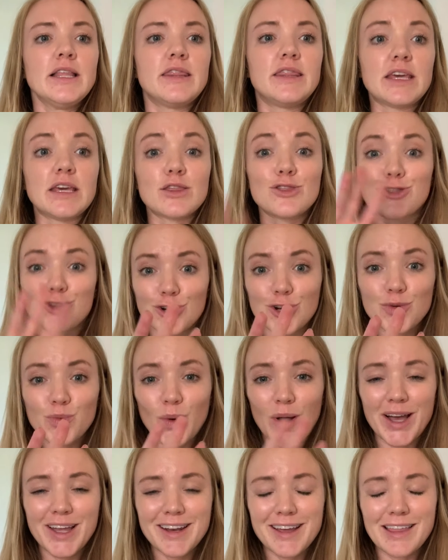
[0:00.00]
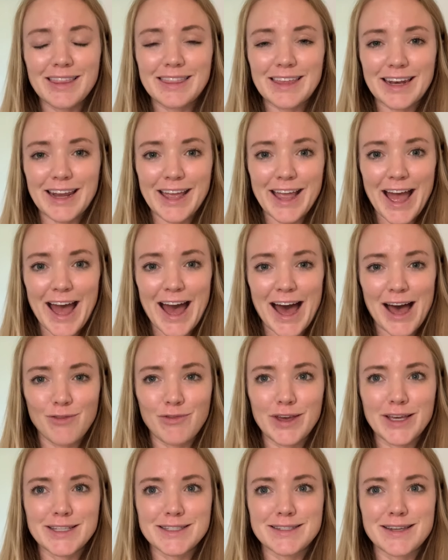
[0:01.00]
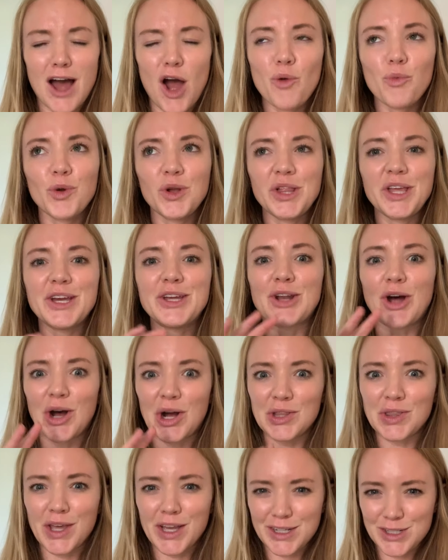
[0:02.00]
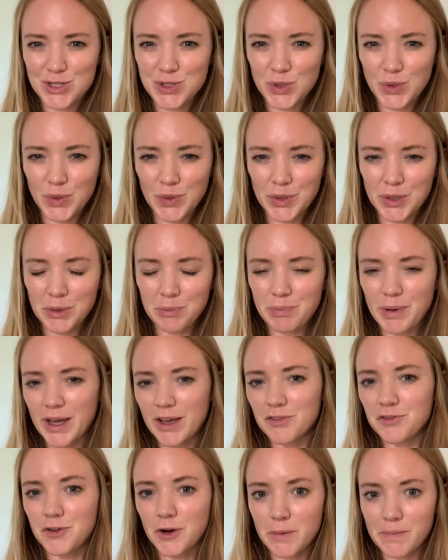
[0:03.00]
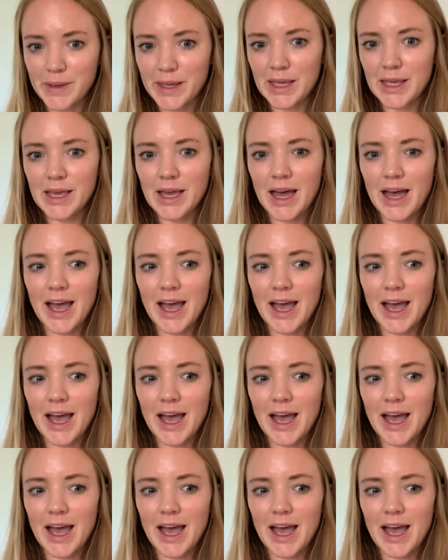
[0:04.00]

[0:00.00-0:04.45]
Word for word: The third one that I have is not really an online tool, but for me,